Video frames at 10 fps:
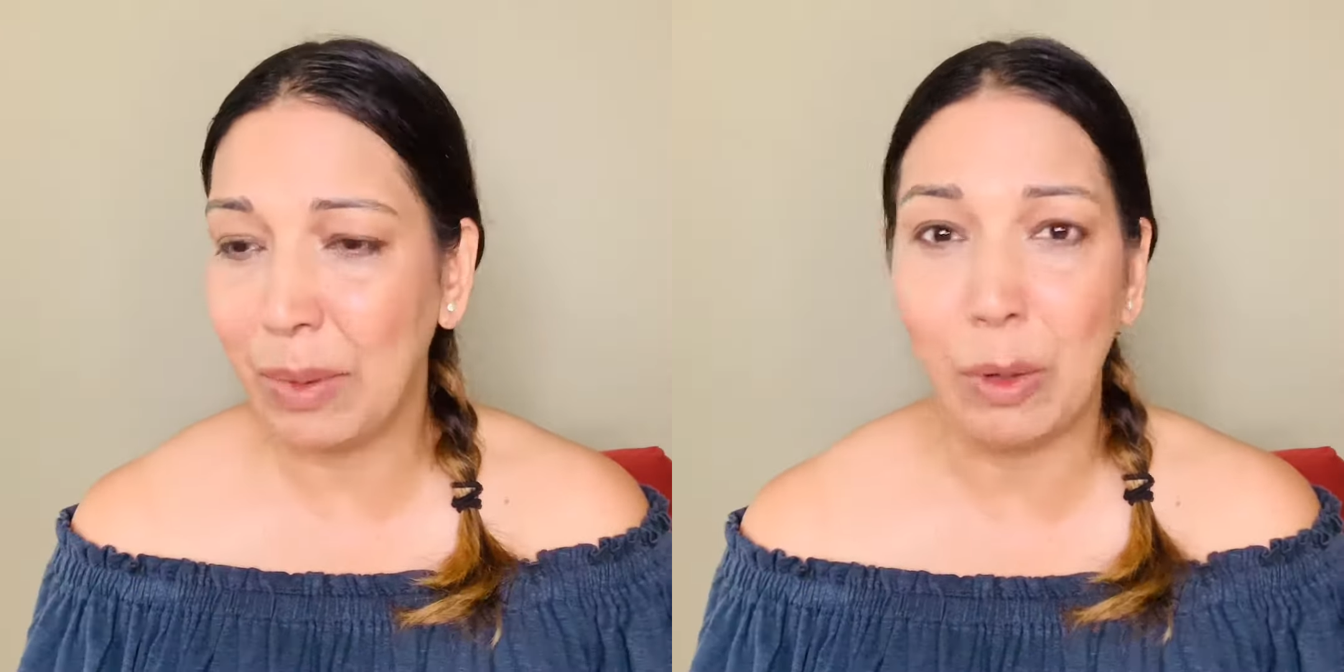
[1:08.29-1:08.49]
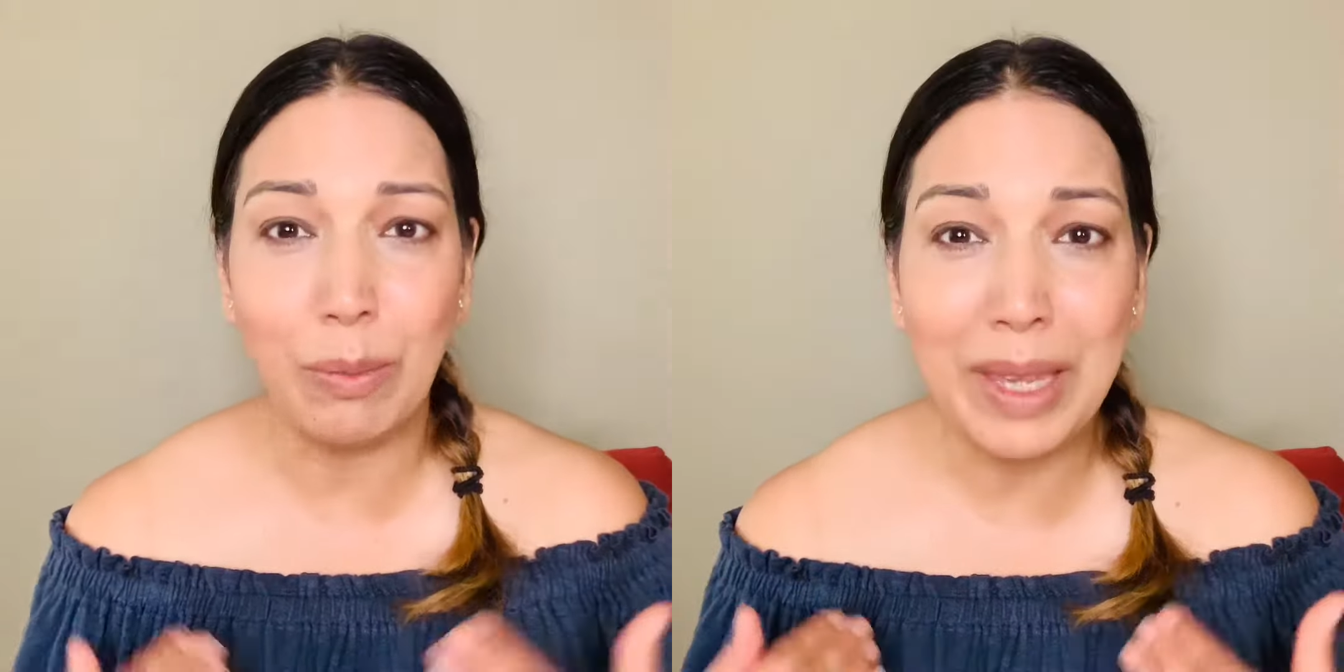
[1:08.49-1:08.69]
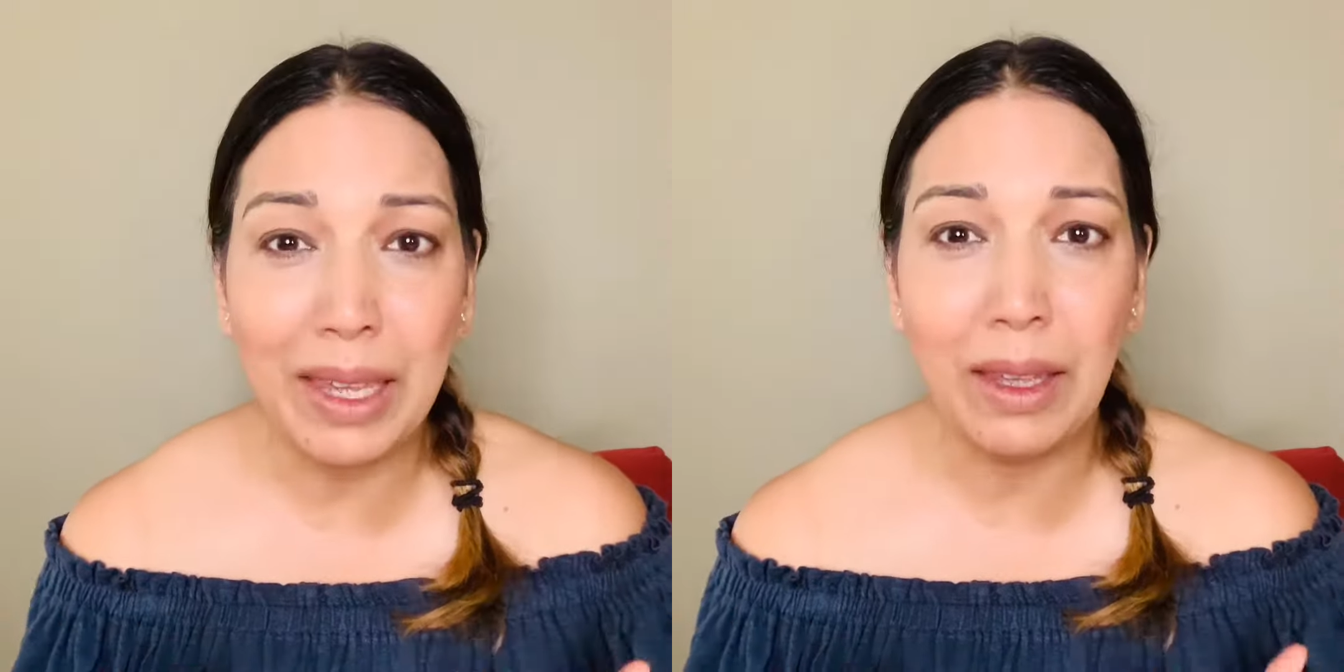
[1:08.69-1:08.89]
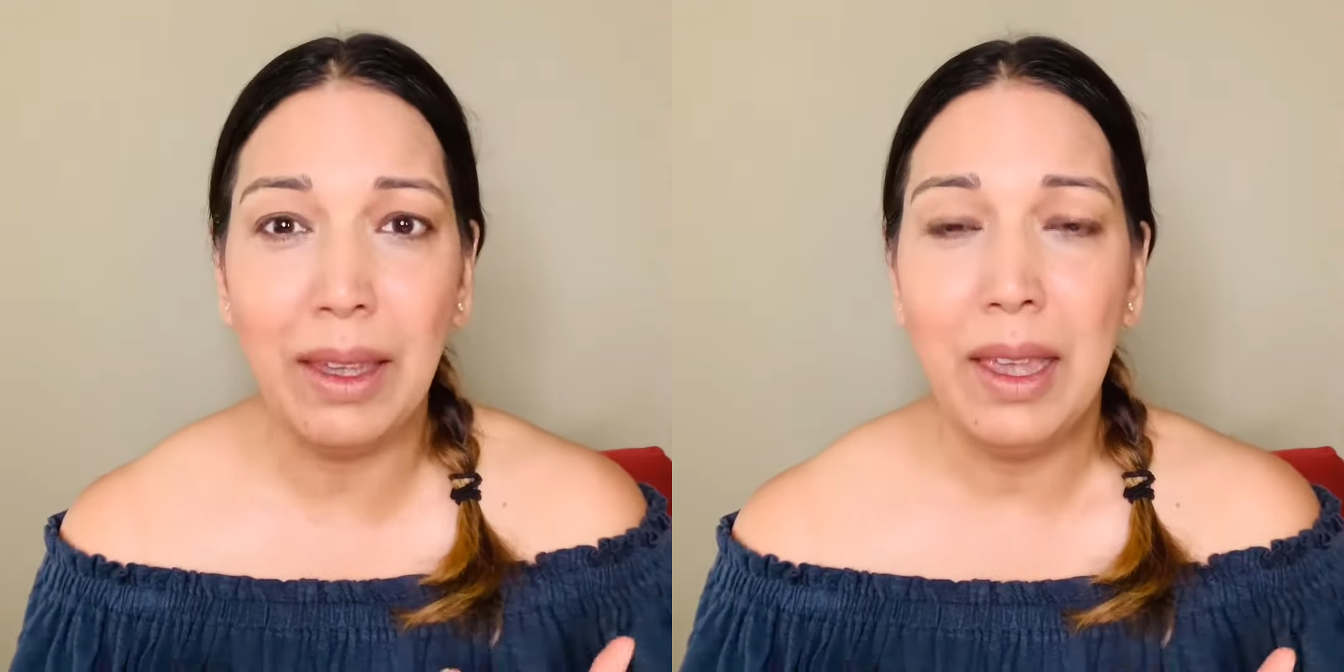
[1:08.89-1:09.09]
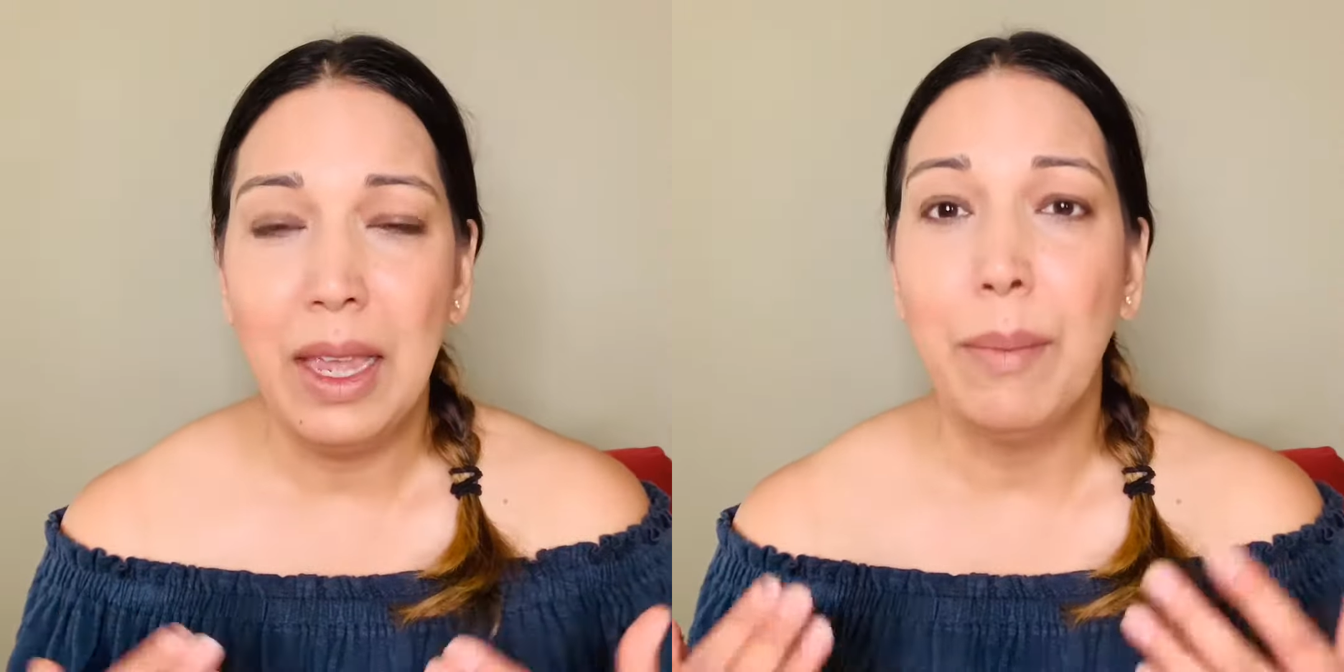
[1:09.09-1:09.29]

about me,